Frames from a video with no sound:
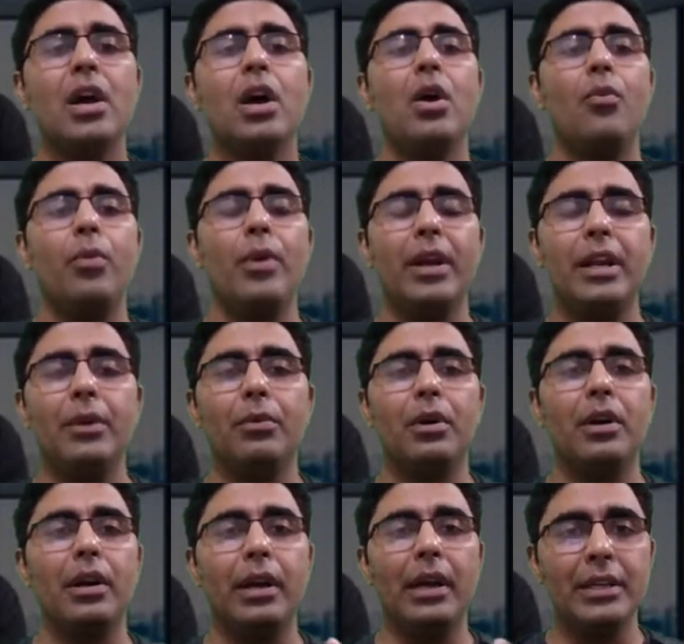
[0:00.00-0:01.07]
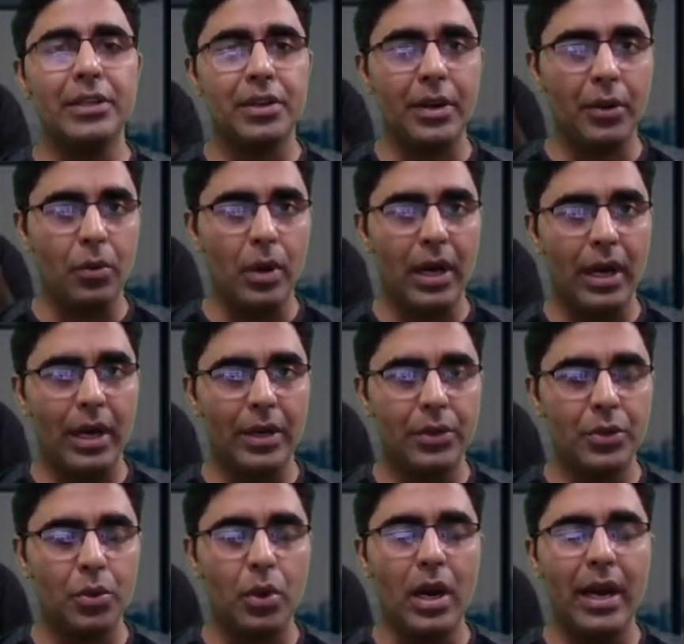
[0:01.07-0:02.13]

whenever it's required so